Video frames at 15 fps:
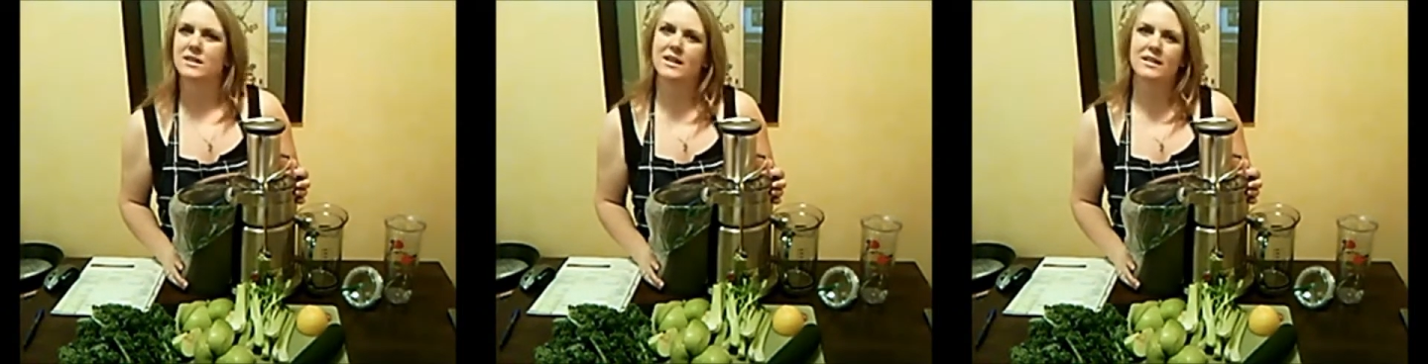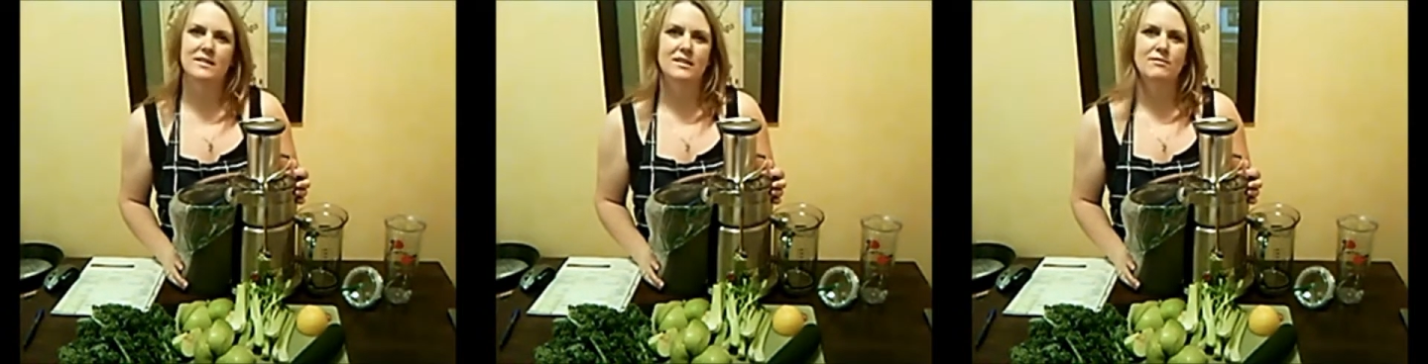
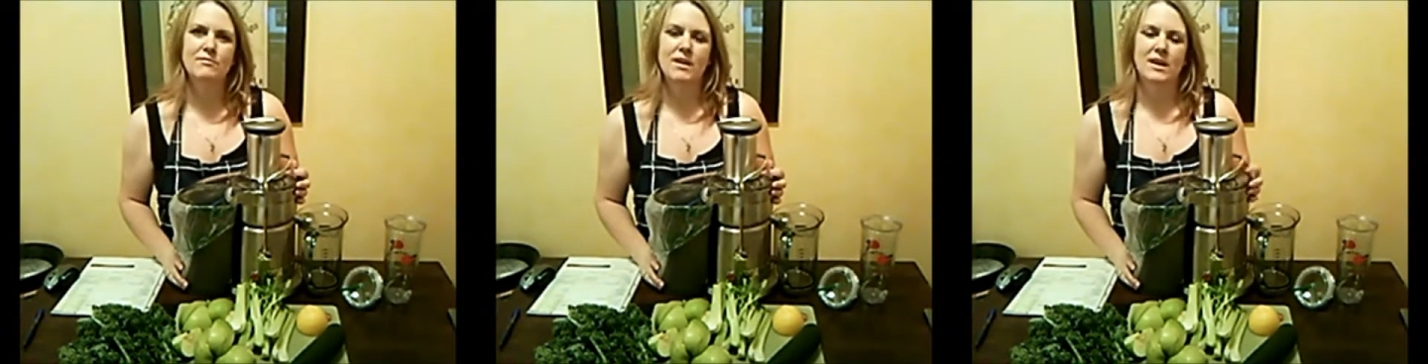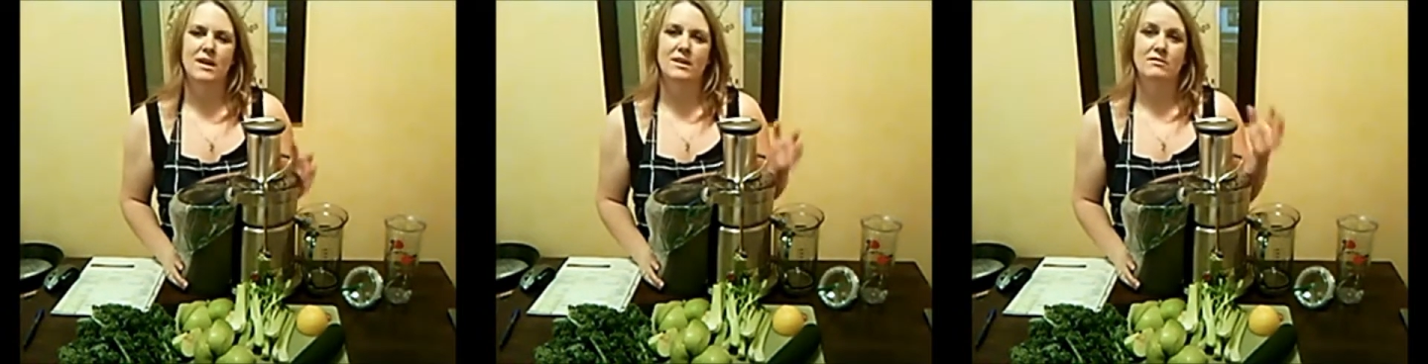eat them
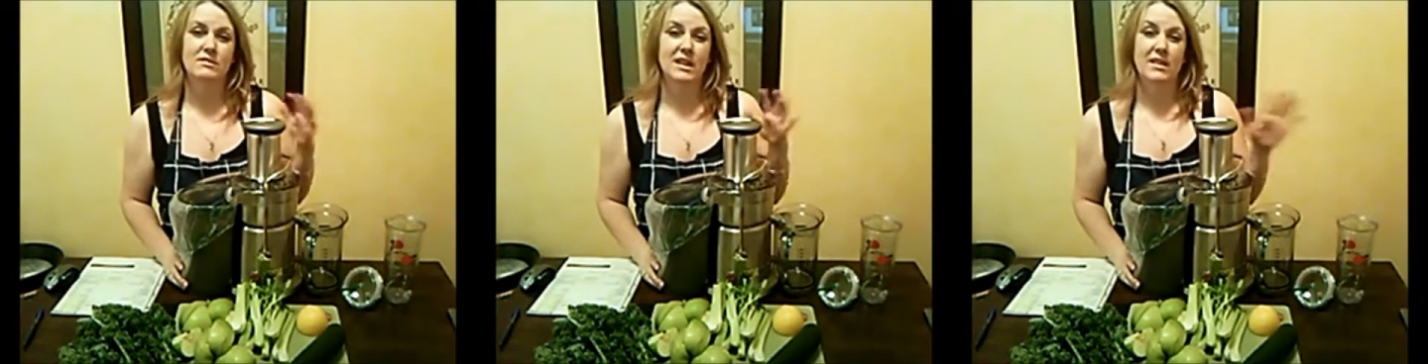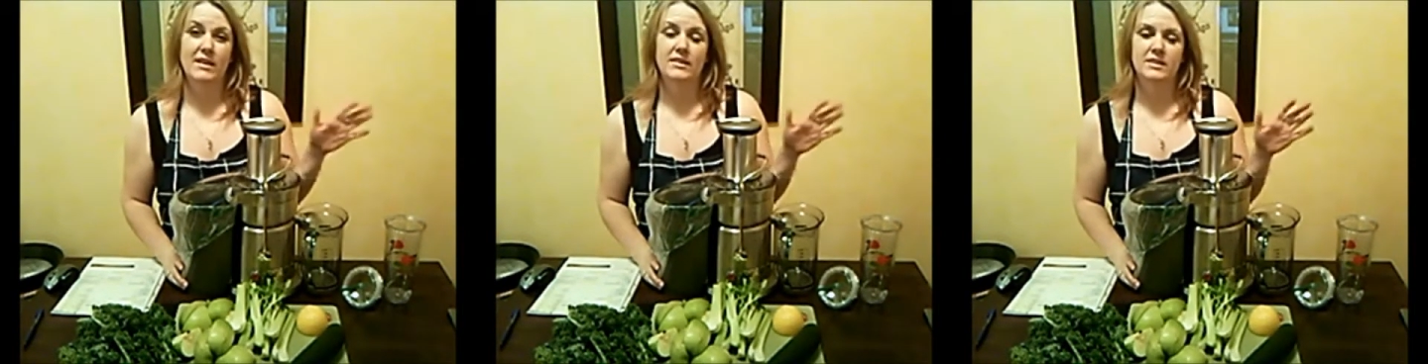and I don't
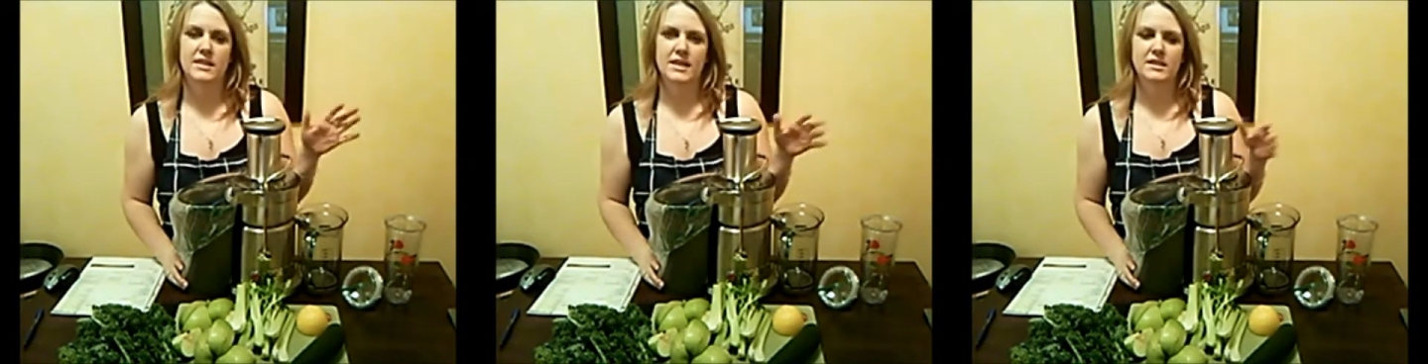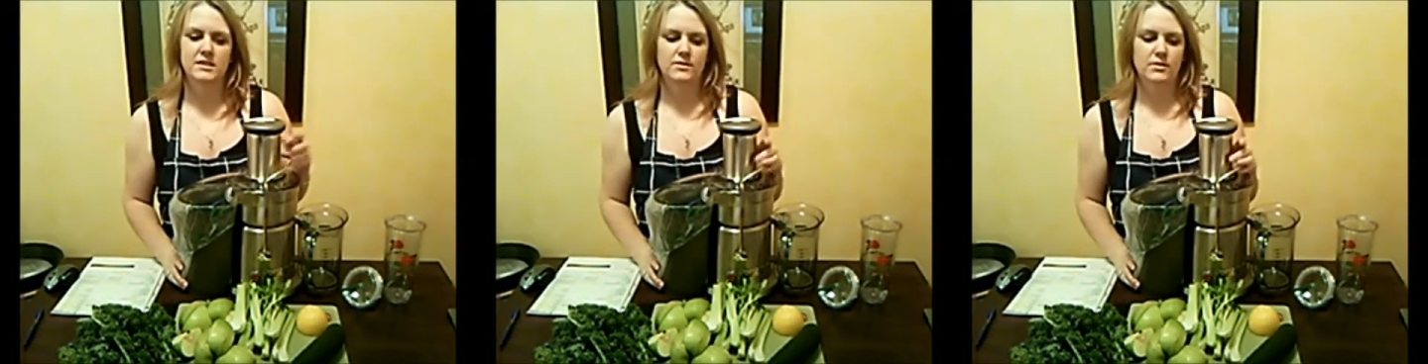really like the
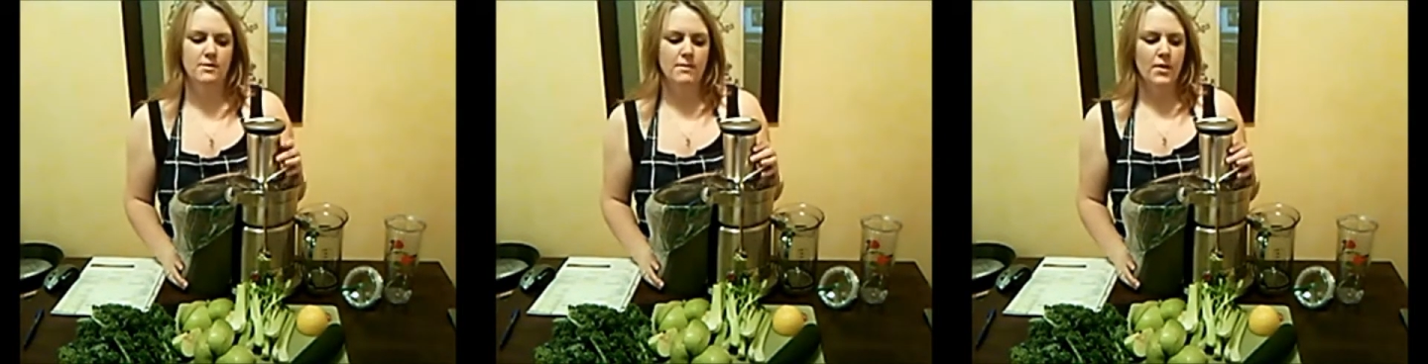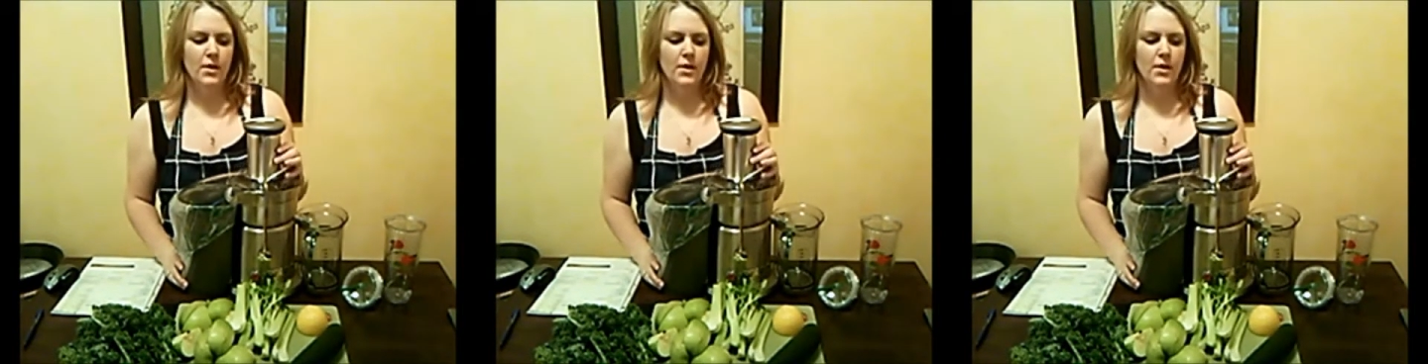taste of them.